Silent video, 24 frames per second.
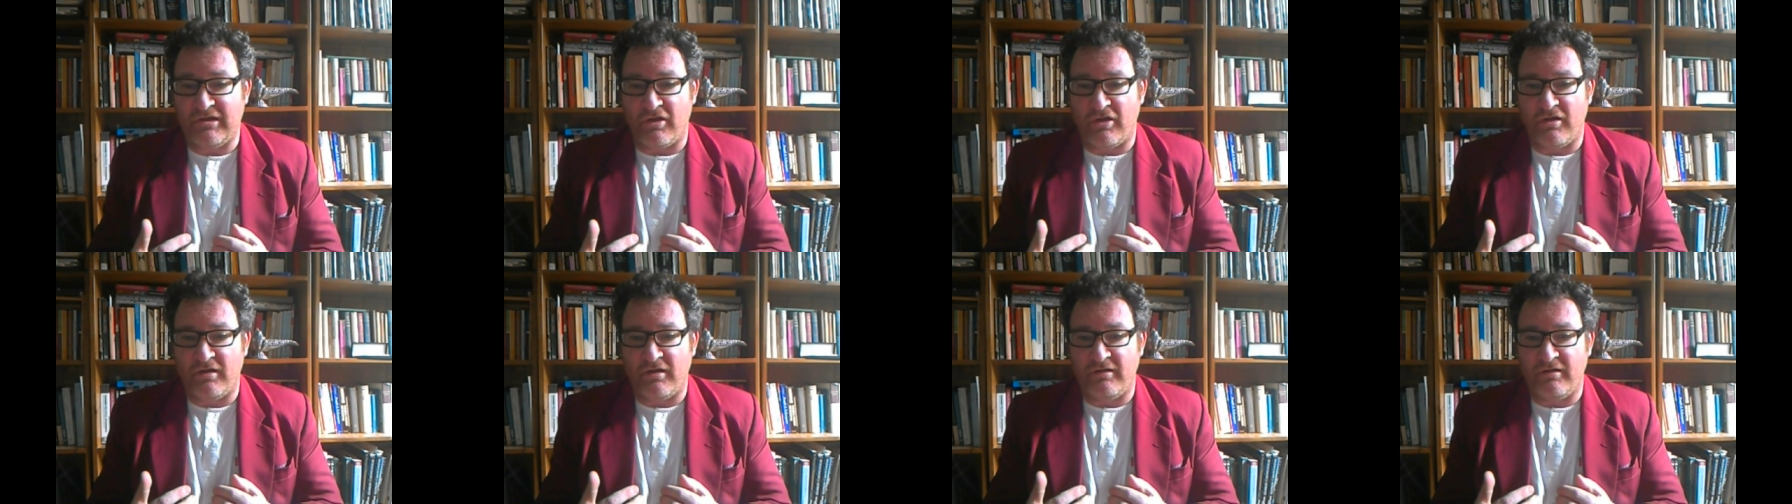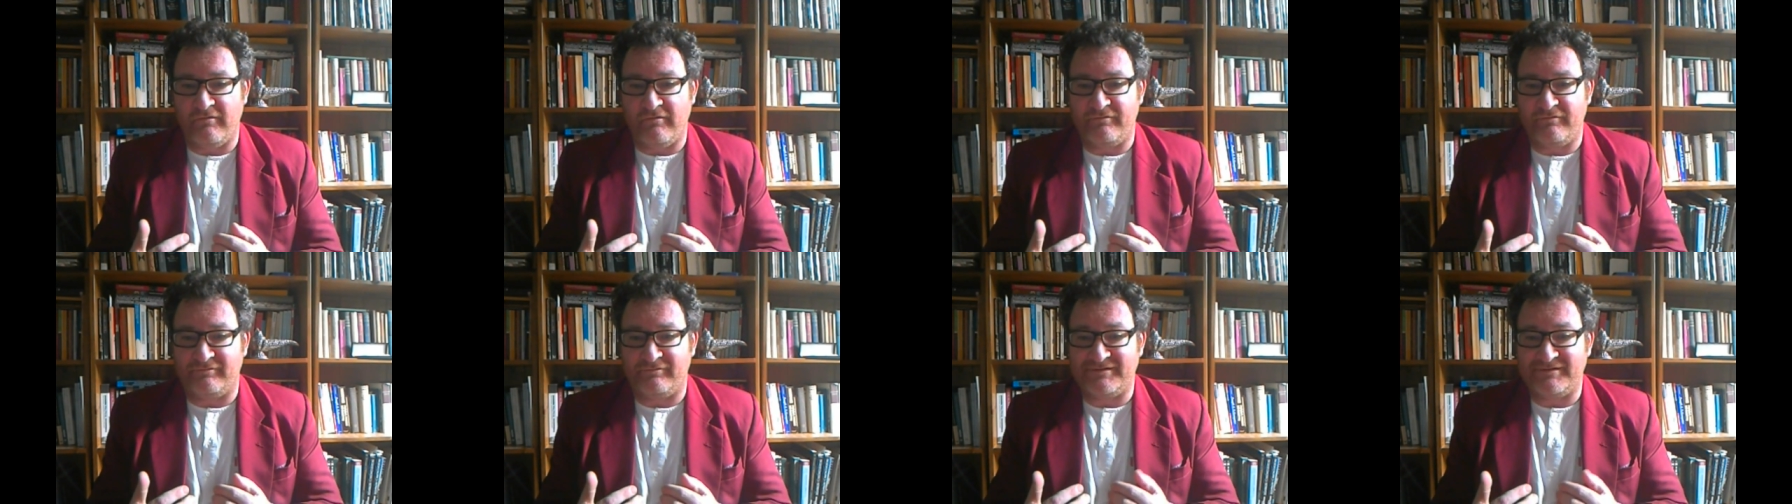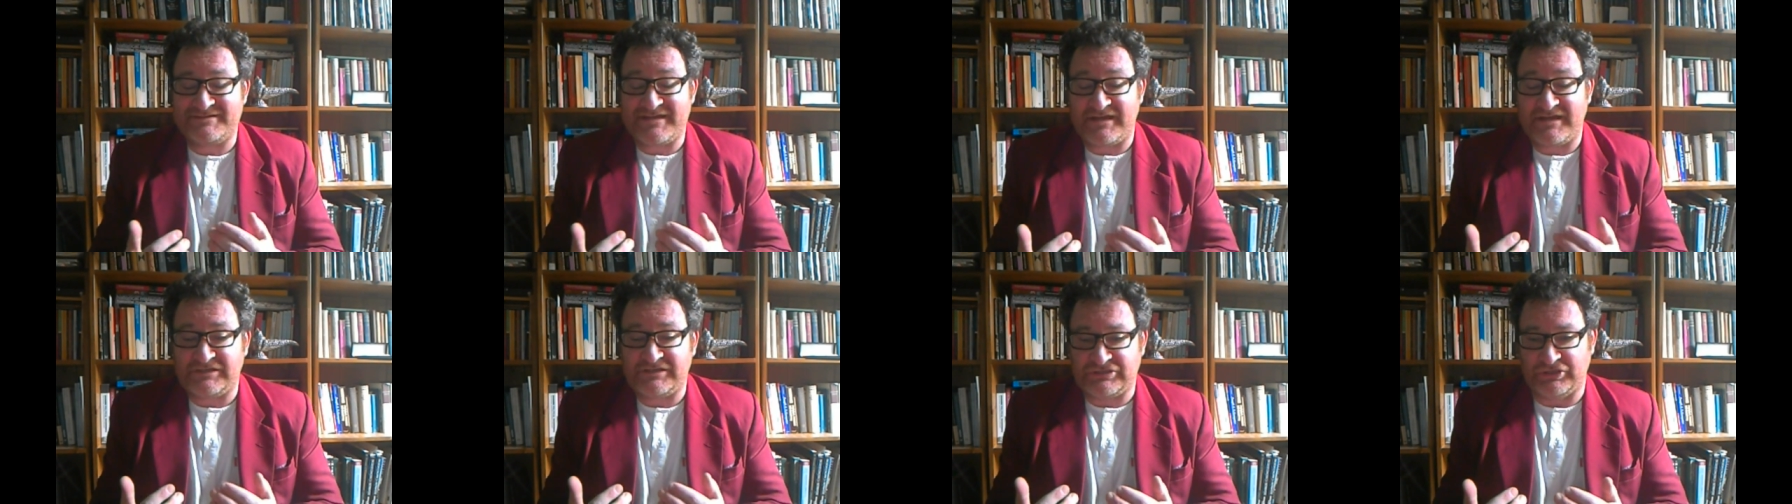of
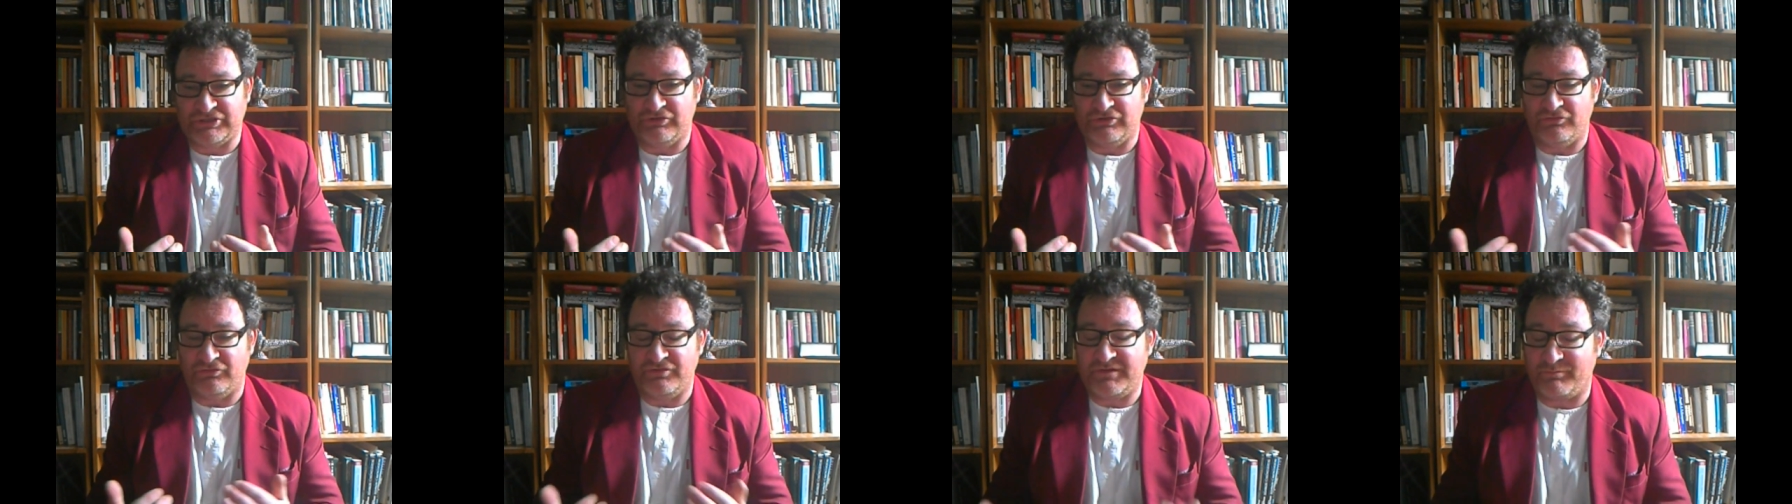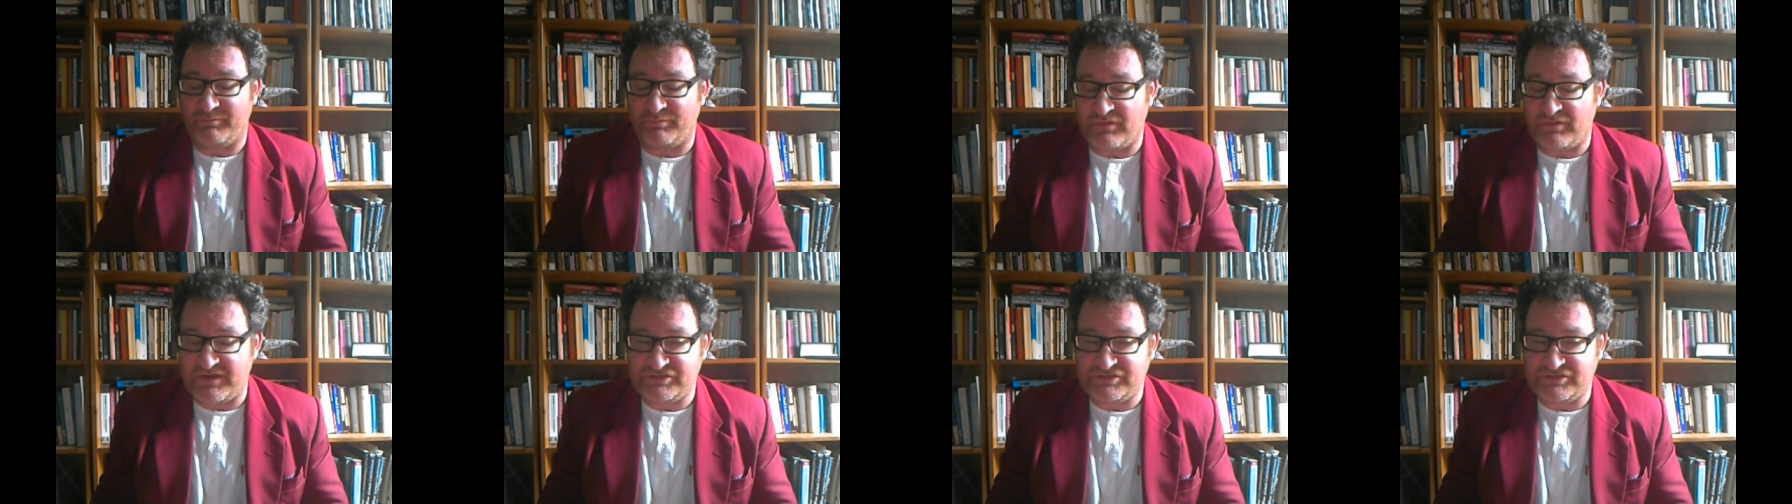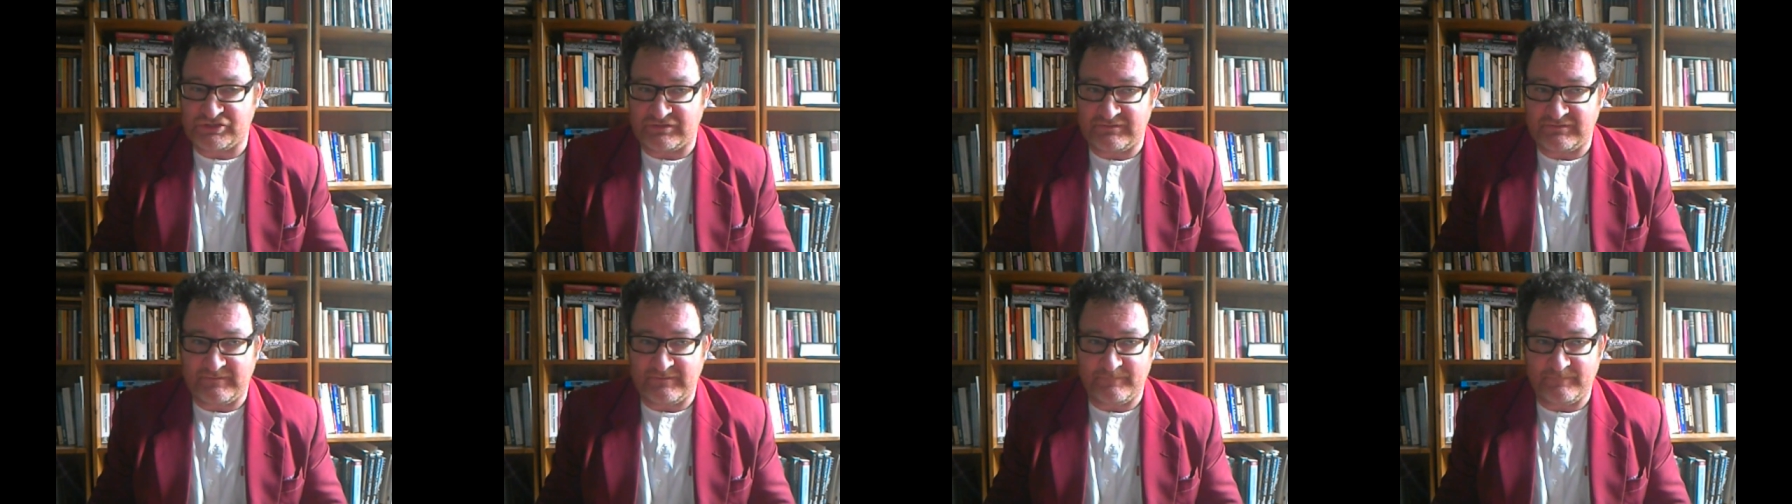recession or depression,